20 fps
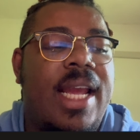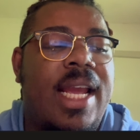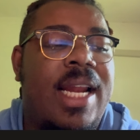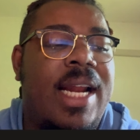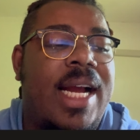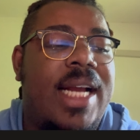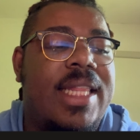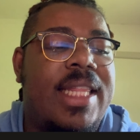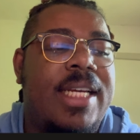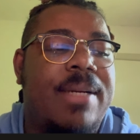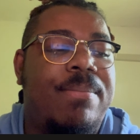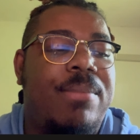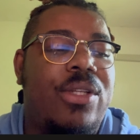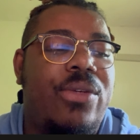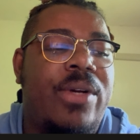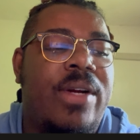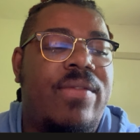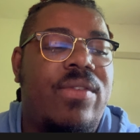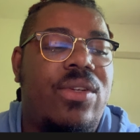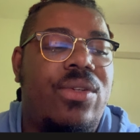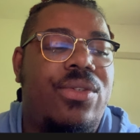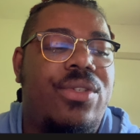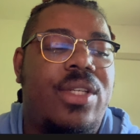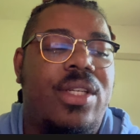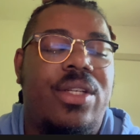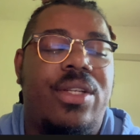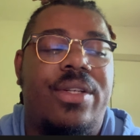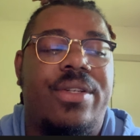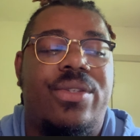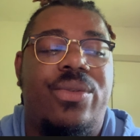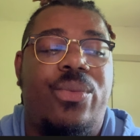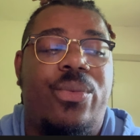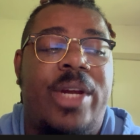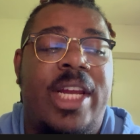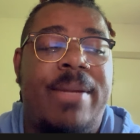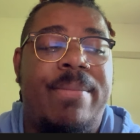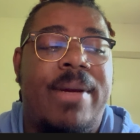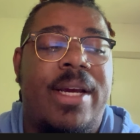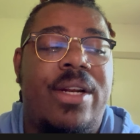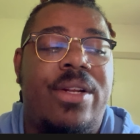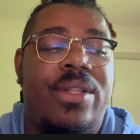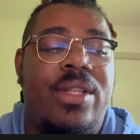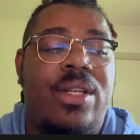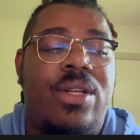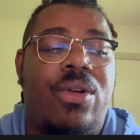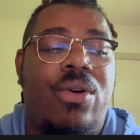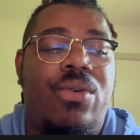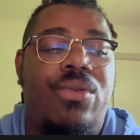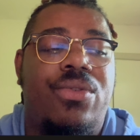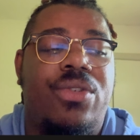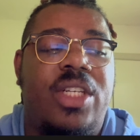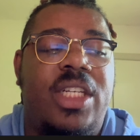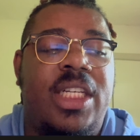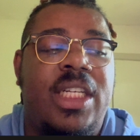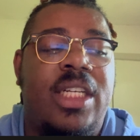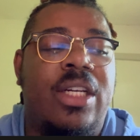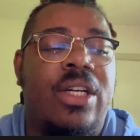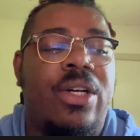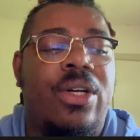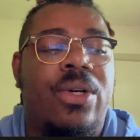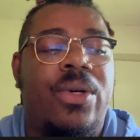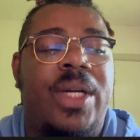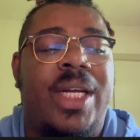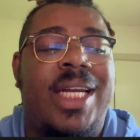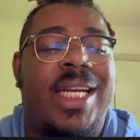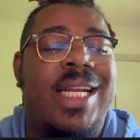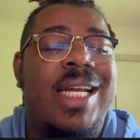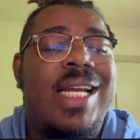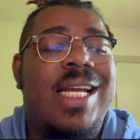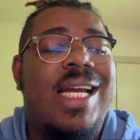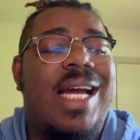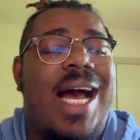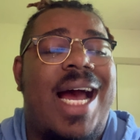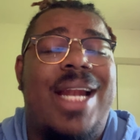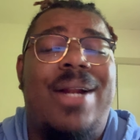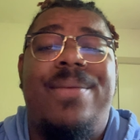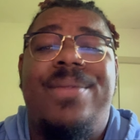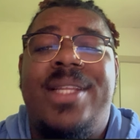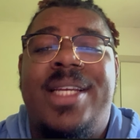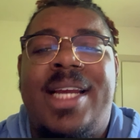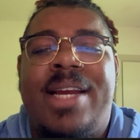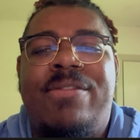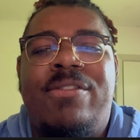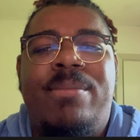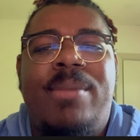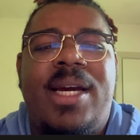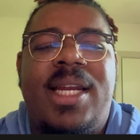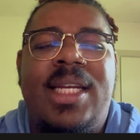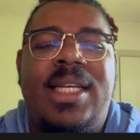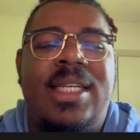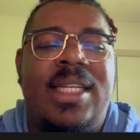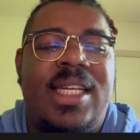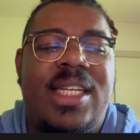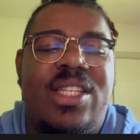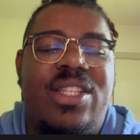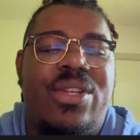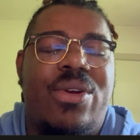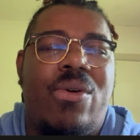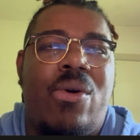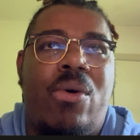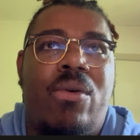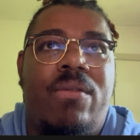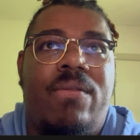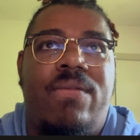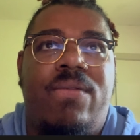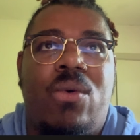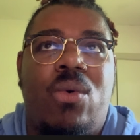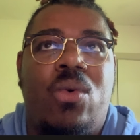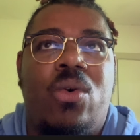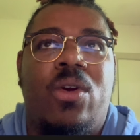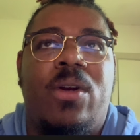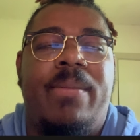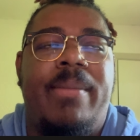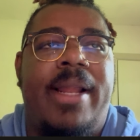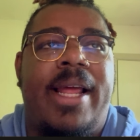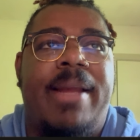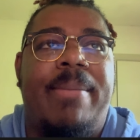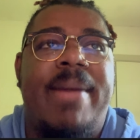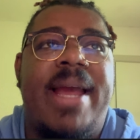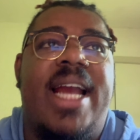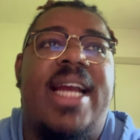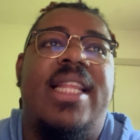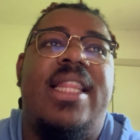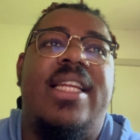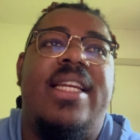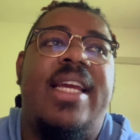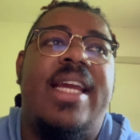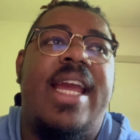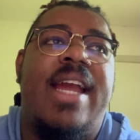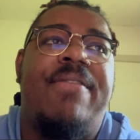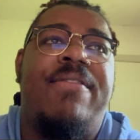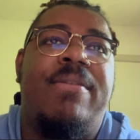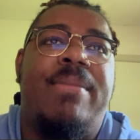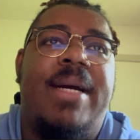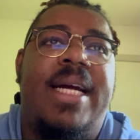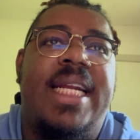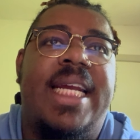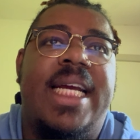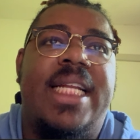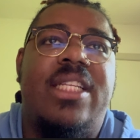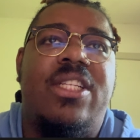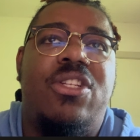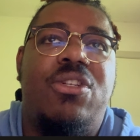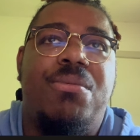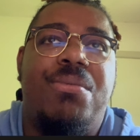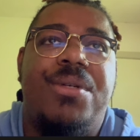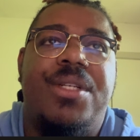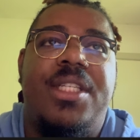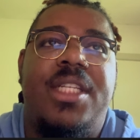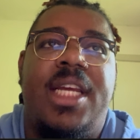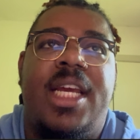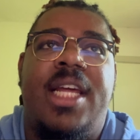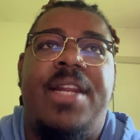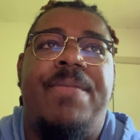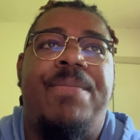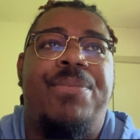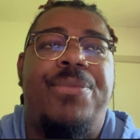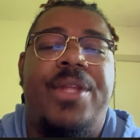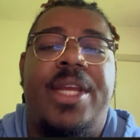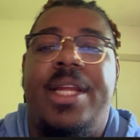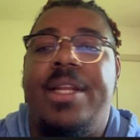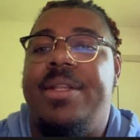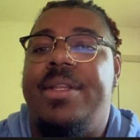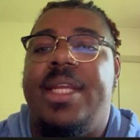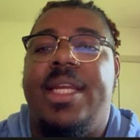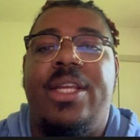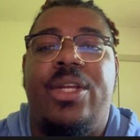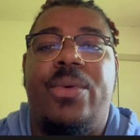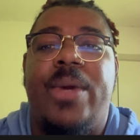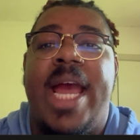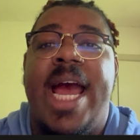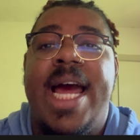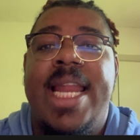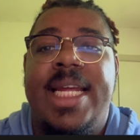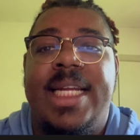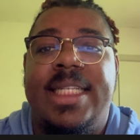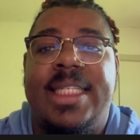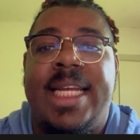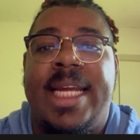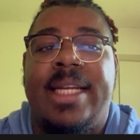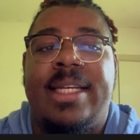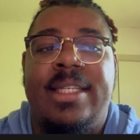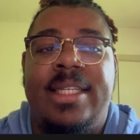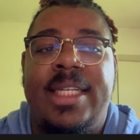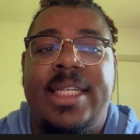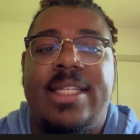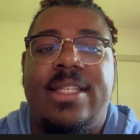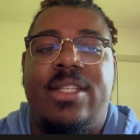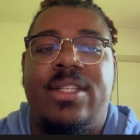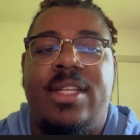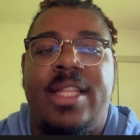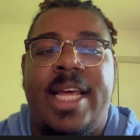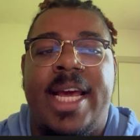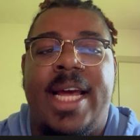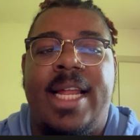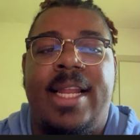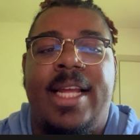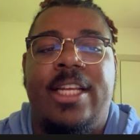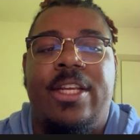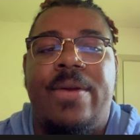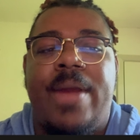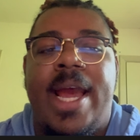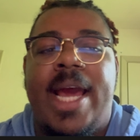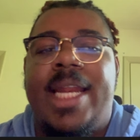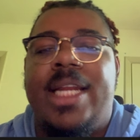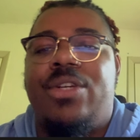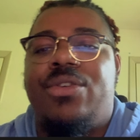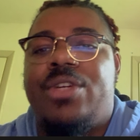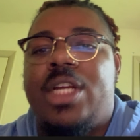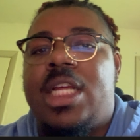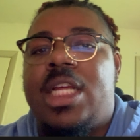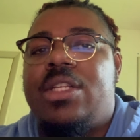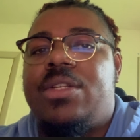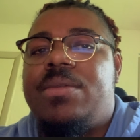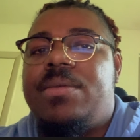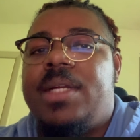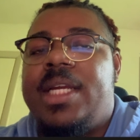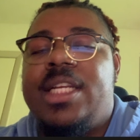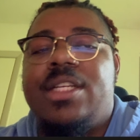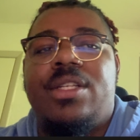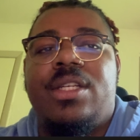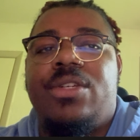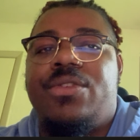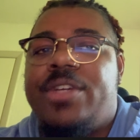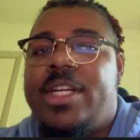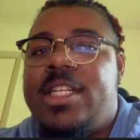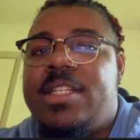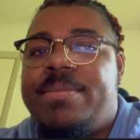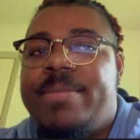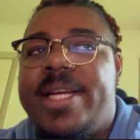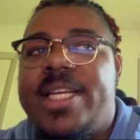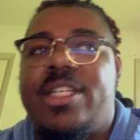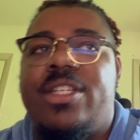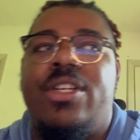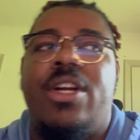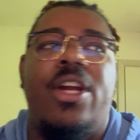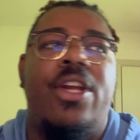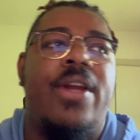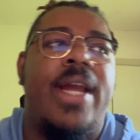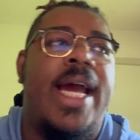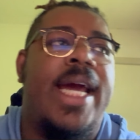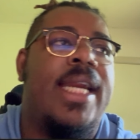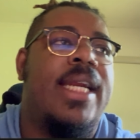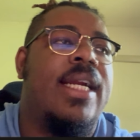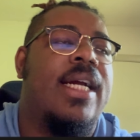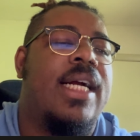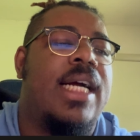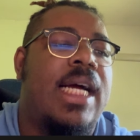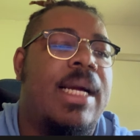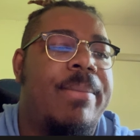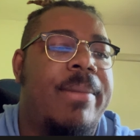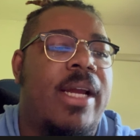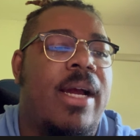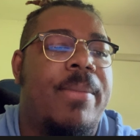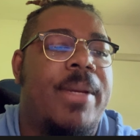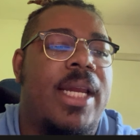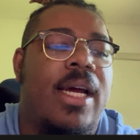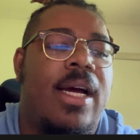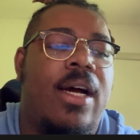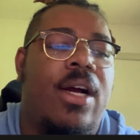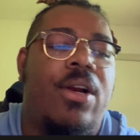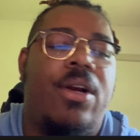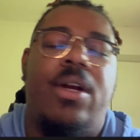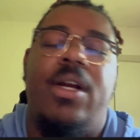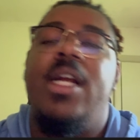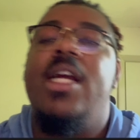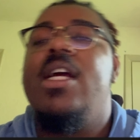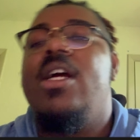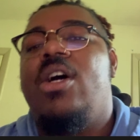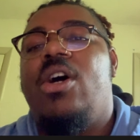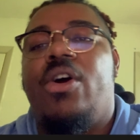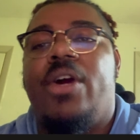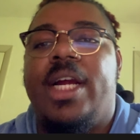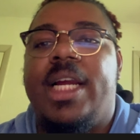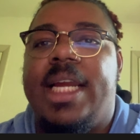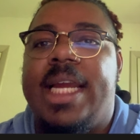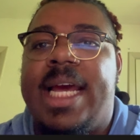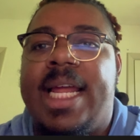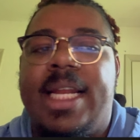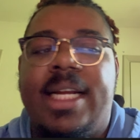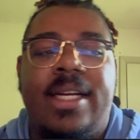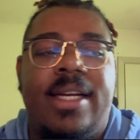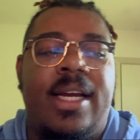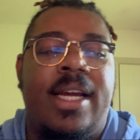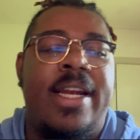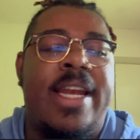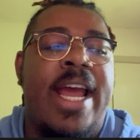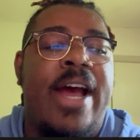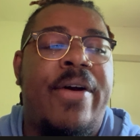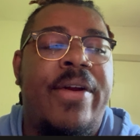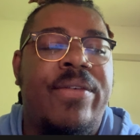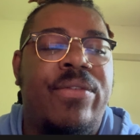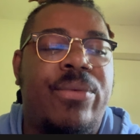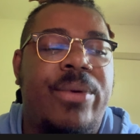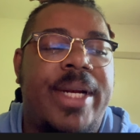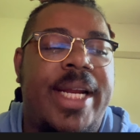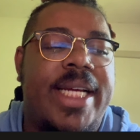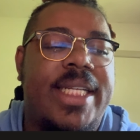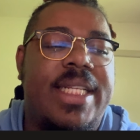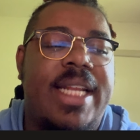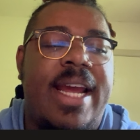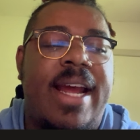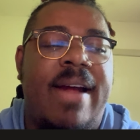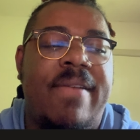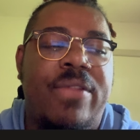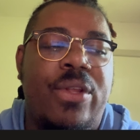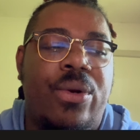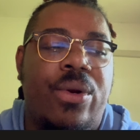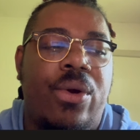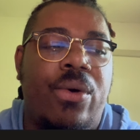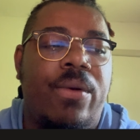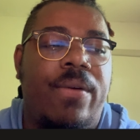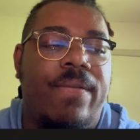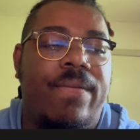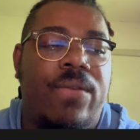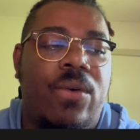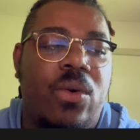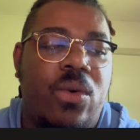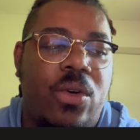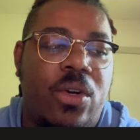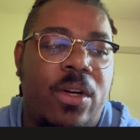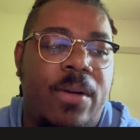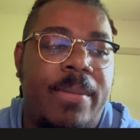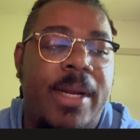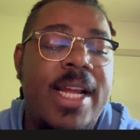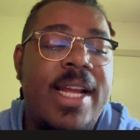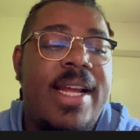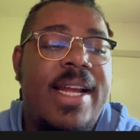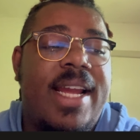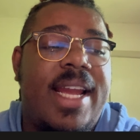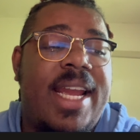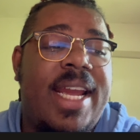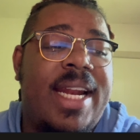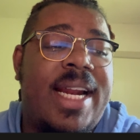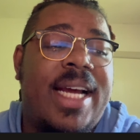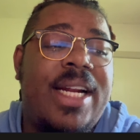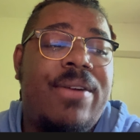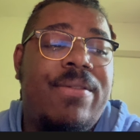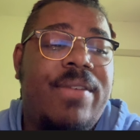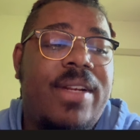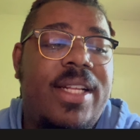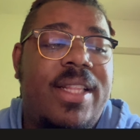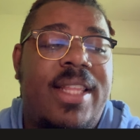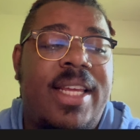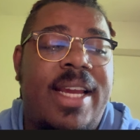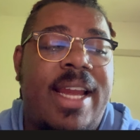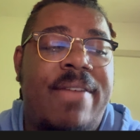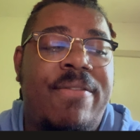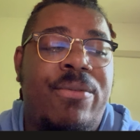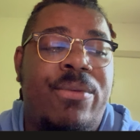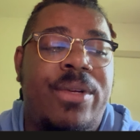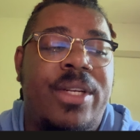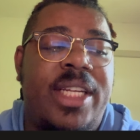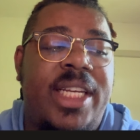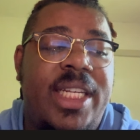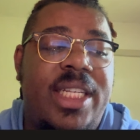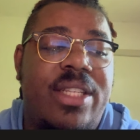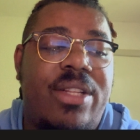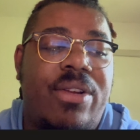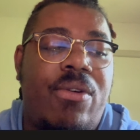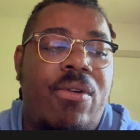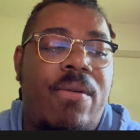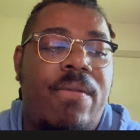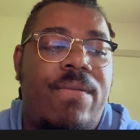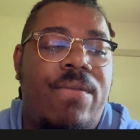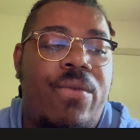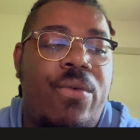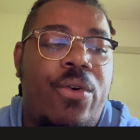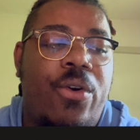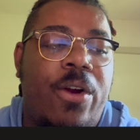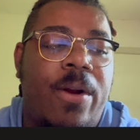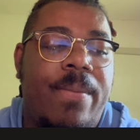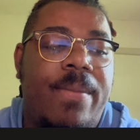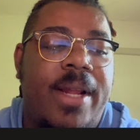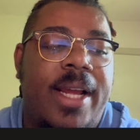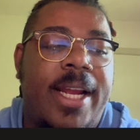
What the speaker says: And I think Blue Evolution looks way better than Ultra Ego, and I don't think everybody needs their own form. Like back in the day, everybody had Super Saiyan, and you added techniques to that. Like you added instant transmission, or you added a Kamehameha or a Gallic Gun. Now everyone has to have their own form, and I don't really think everyone needs their own form.